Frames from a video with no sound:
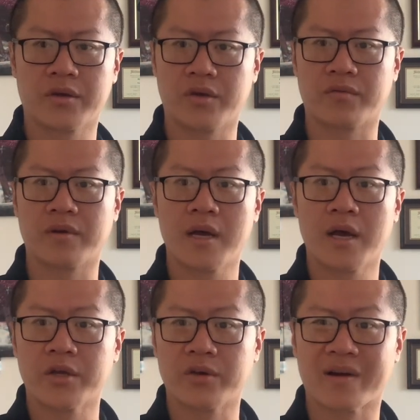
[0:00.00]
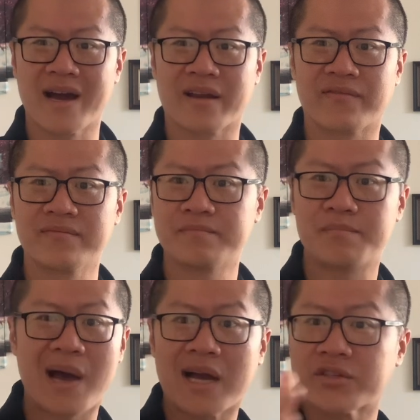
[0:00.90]
you'll kind of
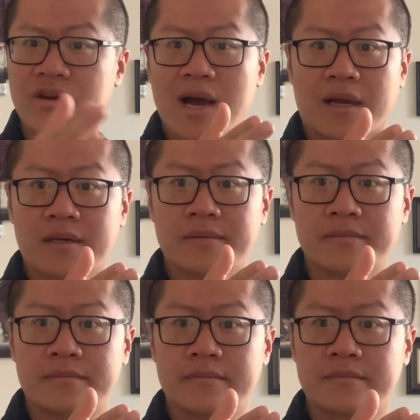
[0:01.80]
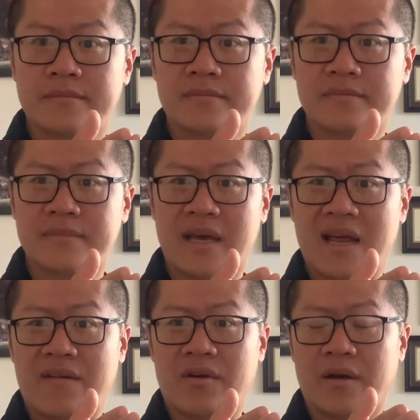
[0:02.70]
backtrack and
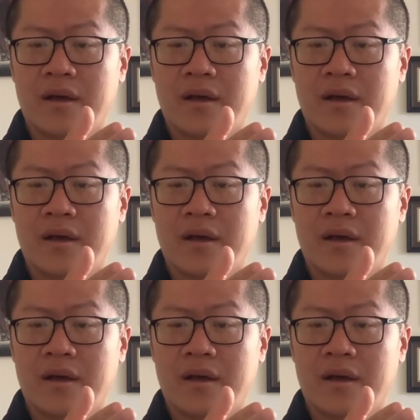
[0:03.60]
have